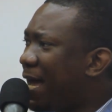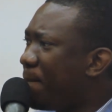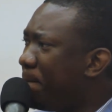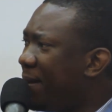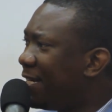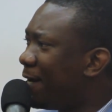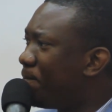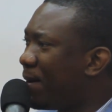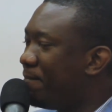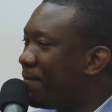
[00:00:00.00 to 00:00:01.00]
I made
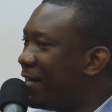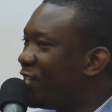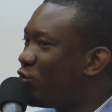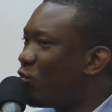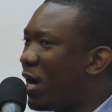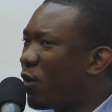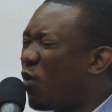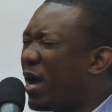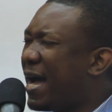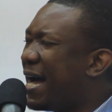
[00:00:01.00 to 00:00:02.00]
up my mind to
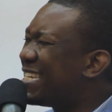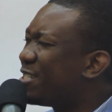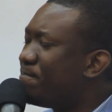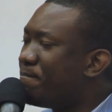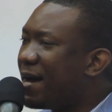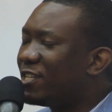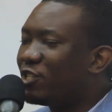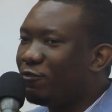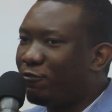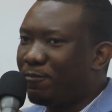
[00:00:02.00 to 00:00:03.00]
acquire as
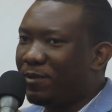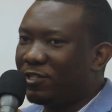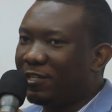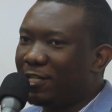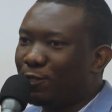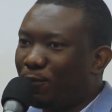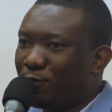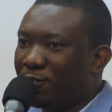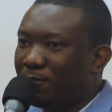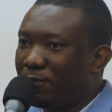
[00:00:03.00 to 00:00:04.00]
much information as
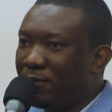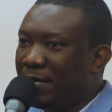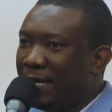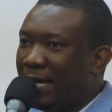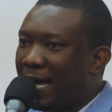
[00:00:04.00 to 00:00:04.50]
possible.